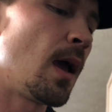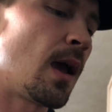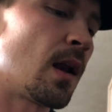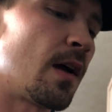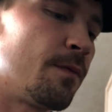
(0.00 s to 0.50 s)

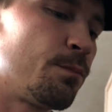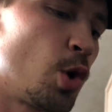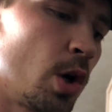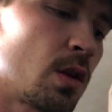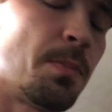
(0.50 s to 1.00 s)
and I
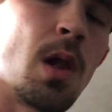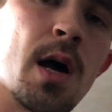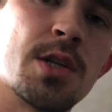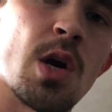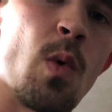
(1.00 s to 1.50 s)
took the
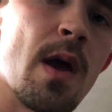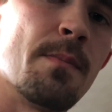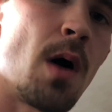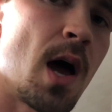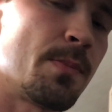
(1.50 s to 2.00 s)
plunge. I went
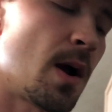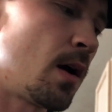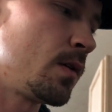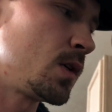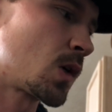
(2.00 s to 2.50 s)
and bought a
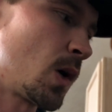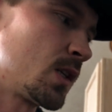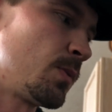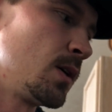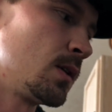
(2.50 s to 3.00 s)
pair of these
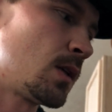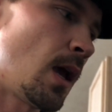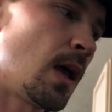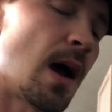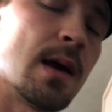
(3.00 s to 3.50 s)
Crispis,
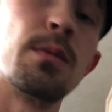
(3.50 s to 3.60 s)
and I am